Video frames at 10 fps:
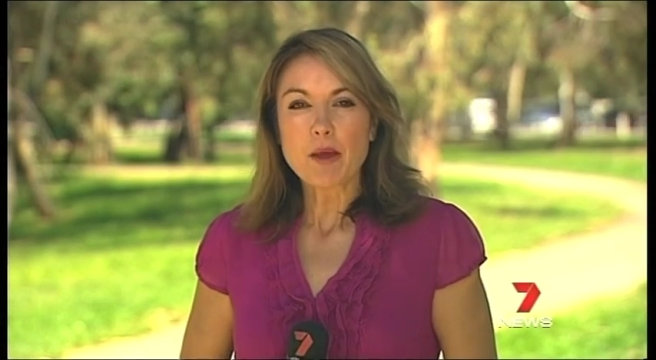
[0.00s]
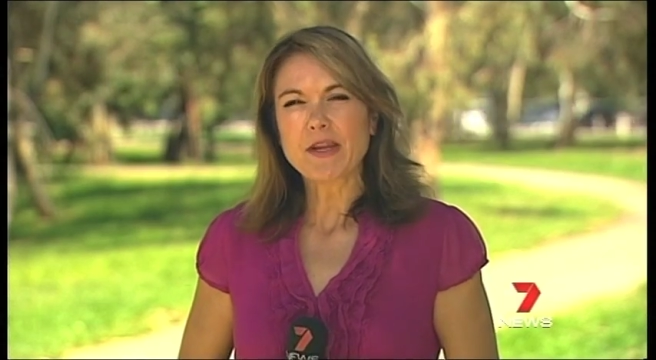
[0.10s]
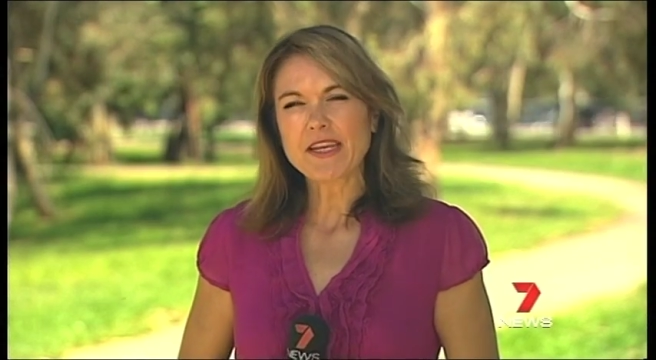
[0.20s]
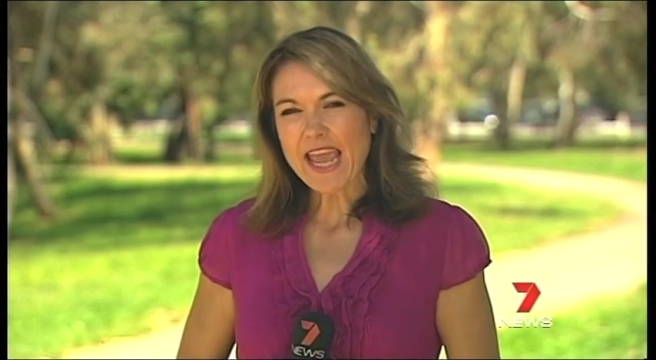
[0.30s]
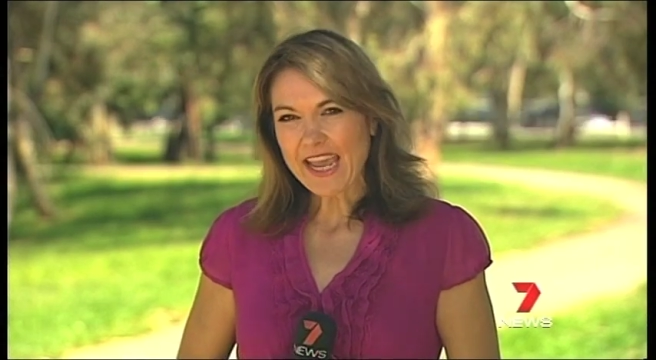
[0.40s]

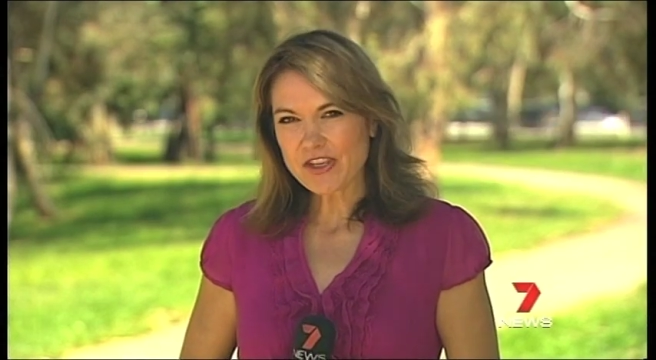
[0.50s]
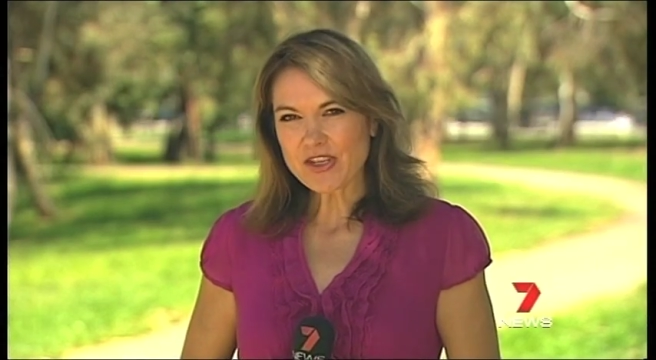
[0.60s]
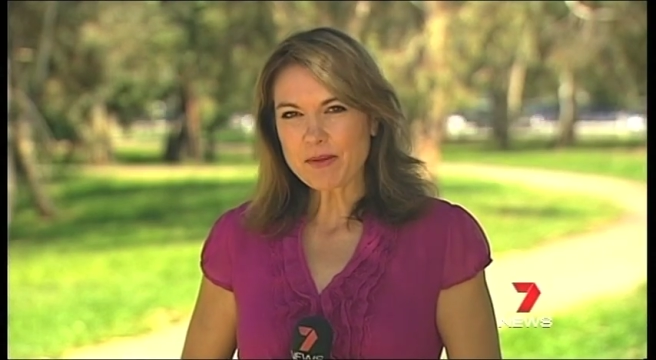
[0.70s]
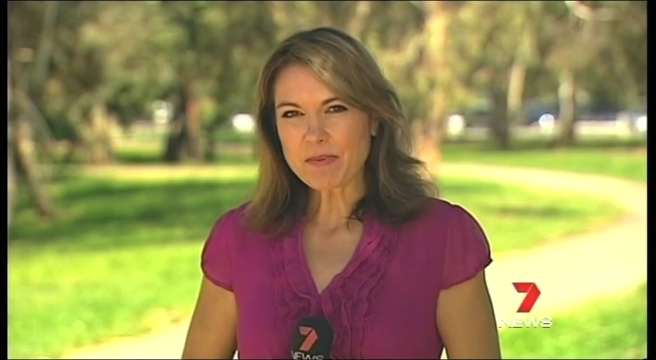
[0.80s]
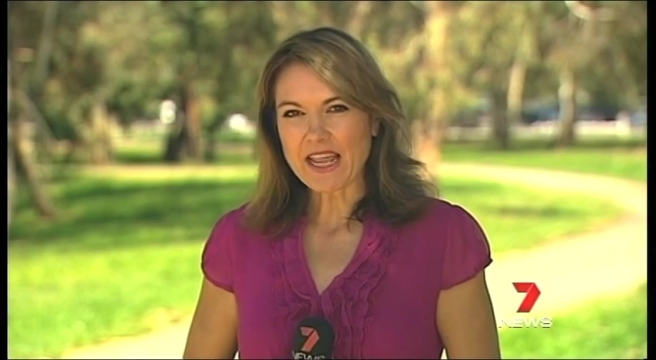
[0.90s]
but it
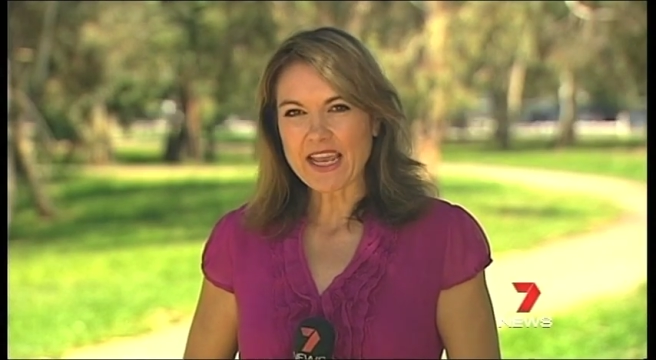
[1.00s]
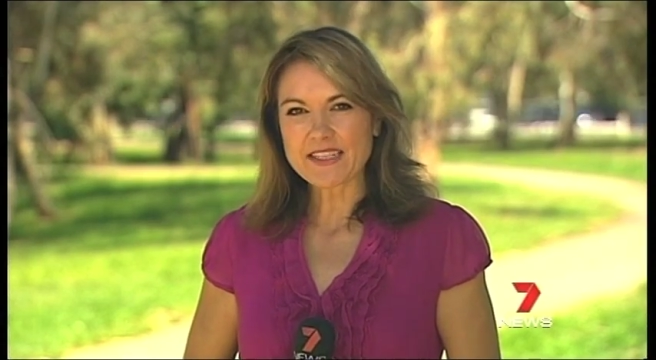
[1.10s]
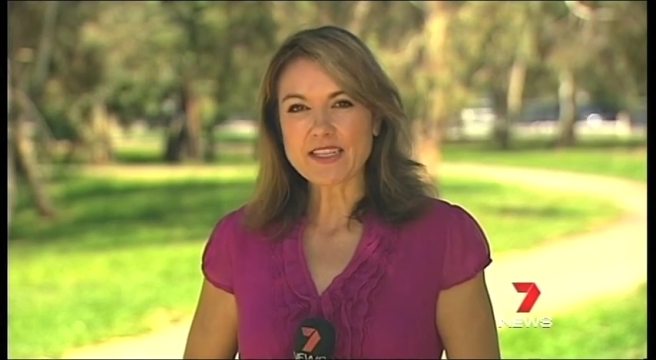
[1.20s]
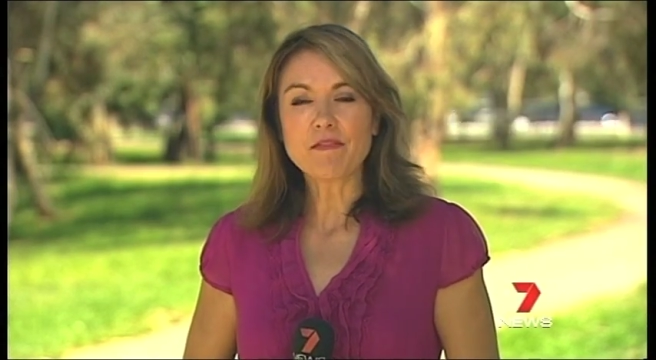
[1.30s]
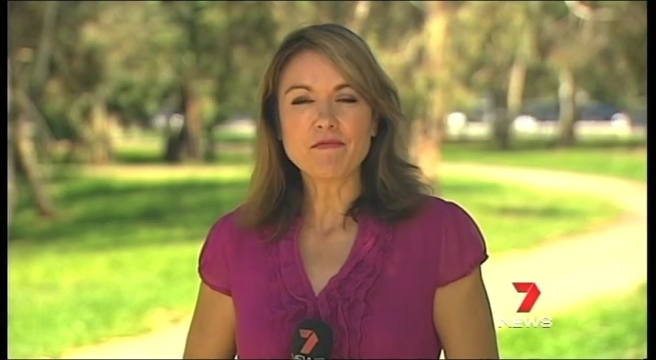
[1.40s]
actually
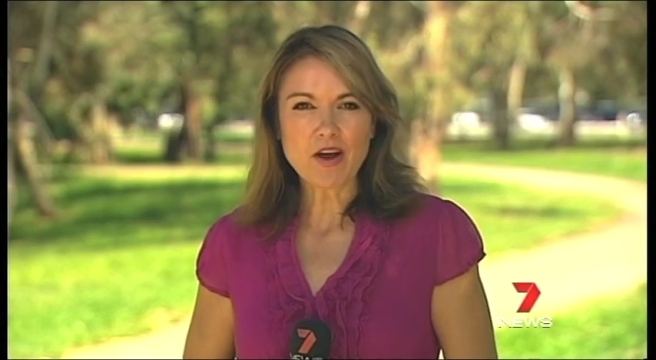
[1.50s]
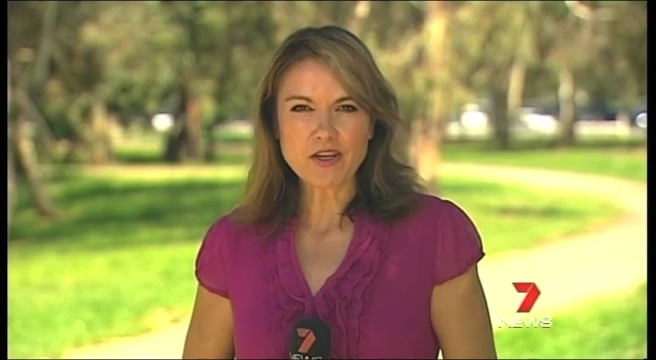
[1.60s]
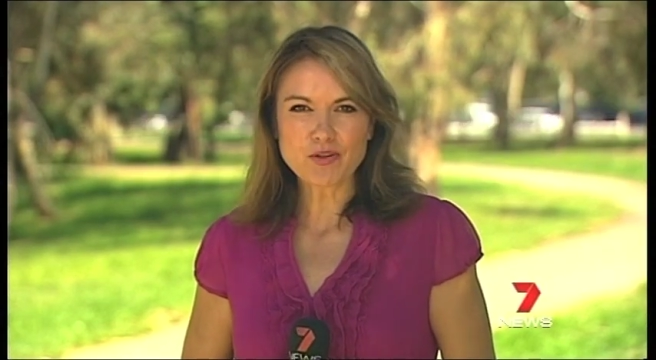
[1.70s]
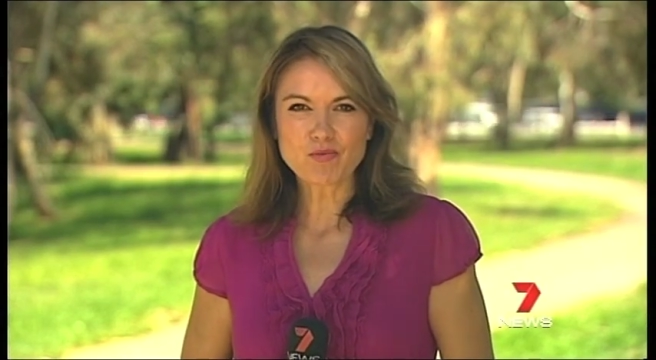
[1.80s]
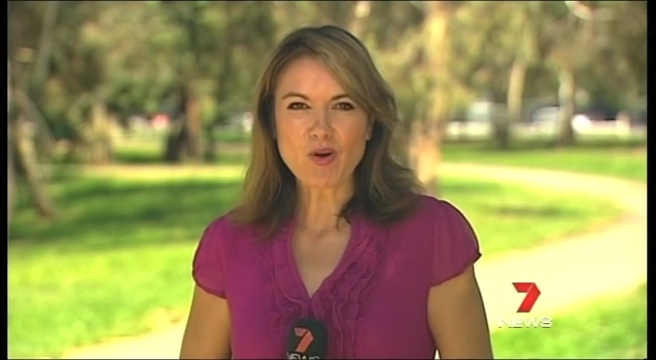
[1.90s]
plays a
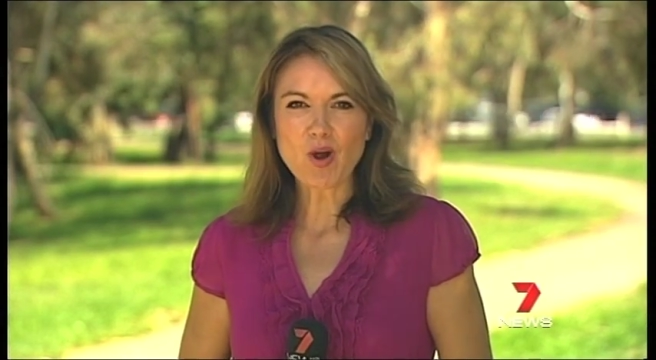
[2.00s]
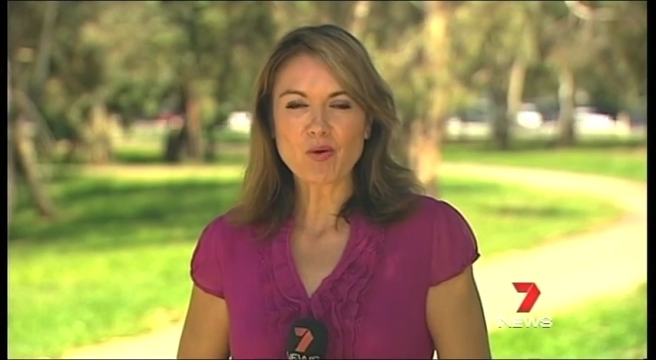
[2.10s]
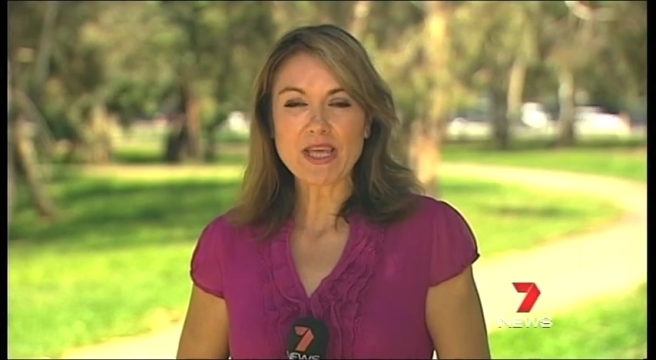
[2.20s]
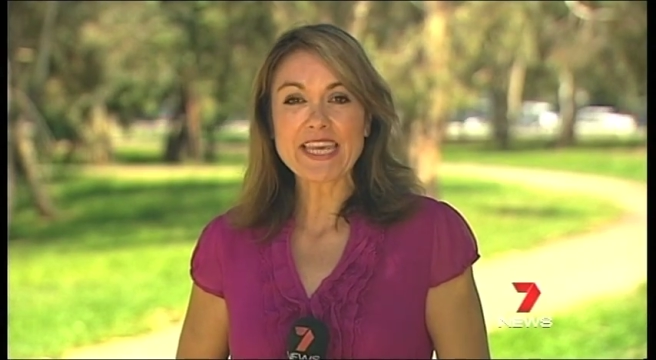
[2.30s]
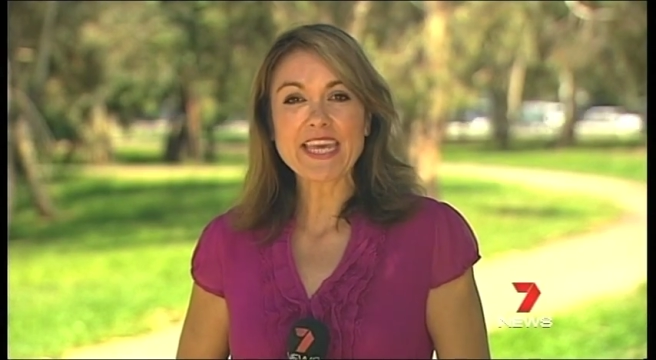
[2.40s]
vital
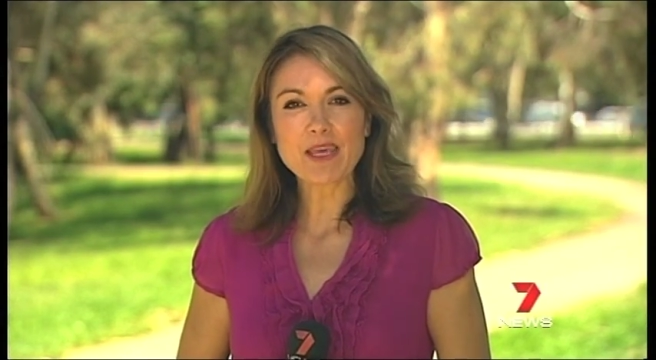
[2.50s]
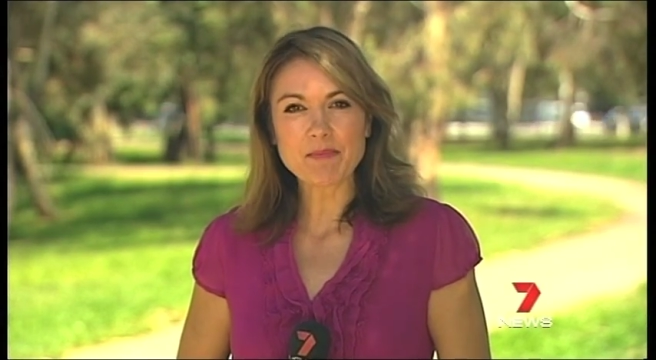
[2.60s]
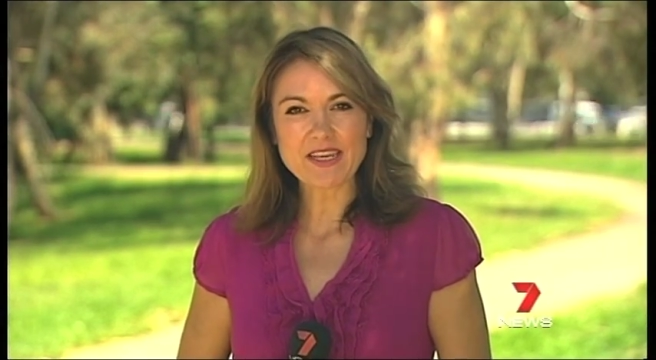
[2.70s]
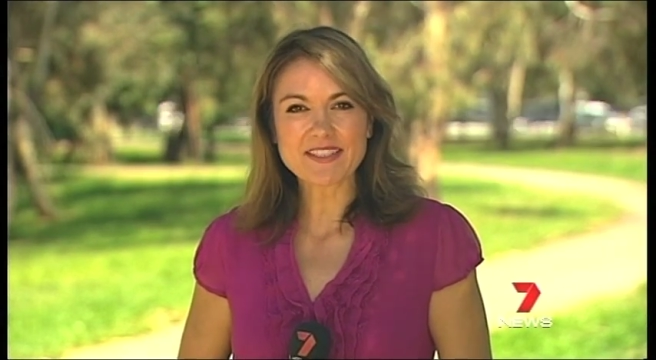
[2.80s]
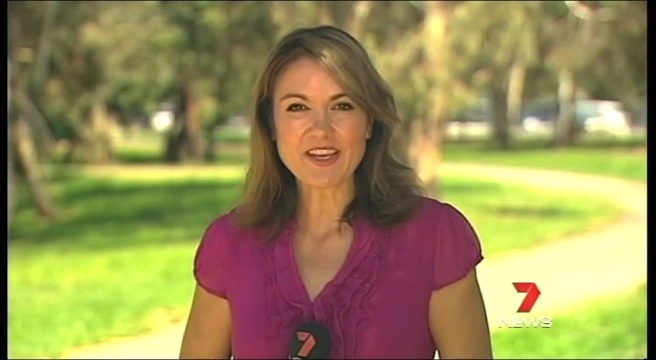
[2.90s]
role in
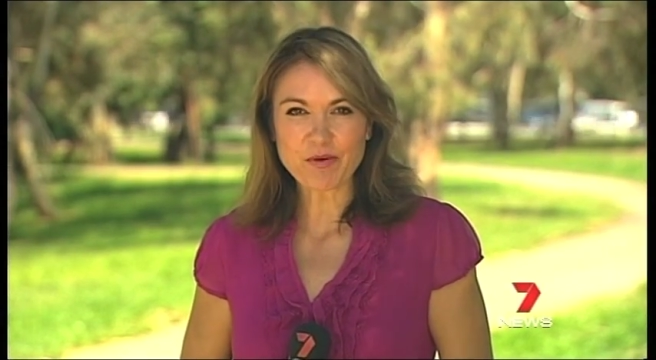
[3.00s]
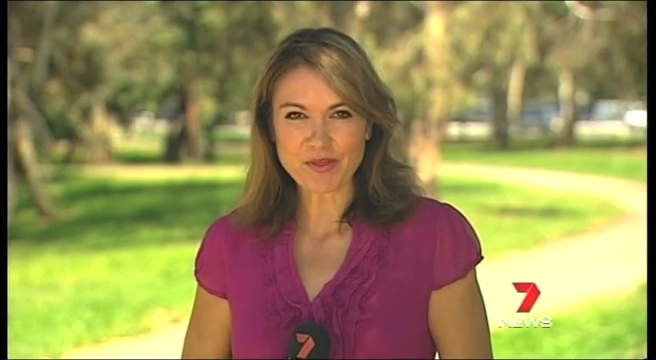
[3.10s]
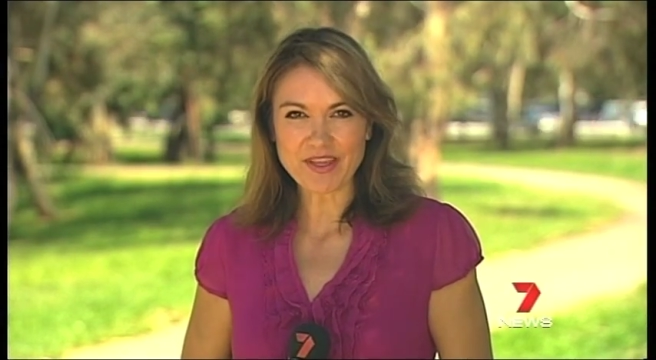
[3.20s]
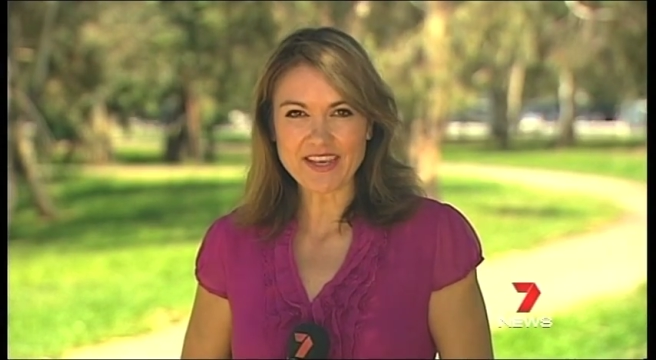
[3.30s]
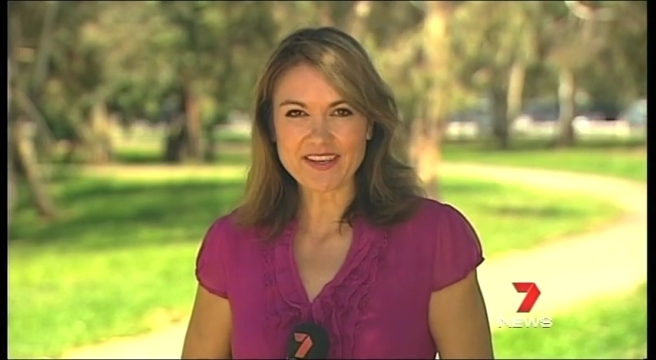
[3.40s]
keeping us
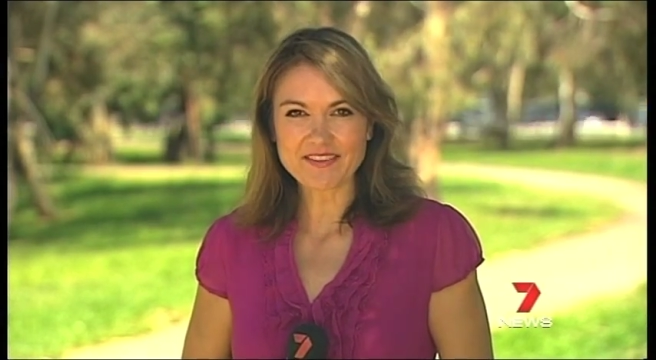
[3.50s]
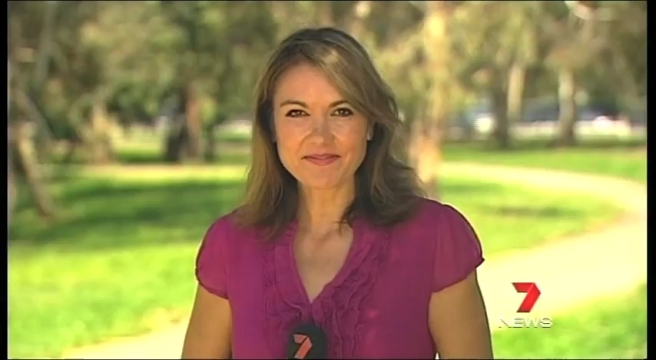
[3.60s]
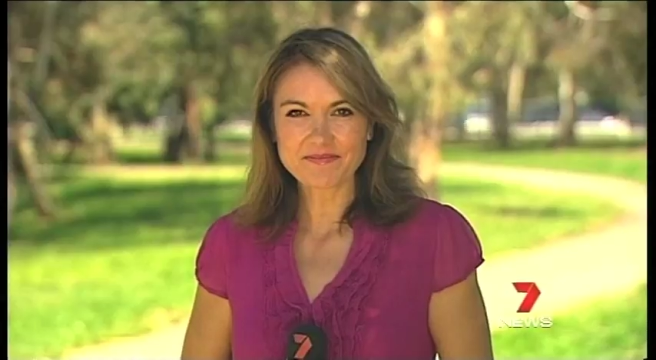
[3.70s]
healthy.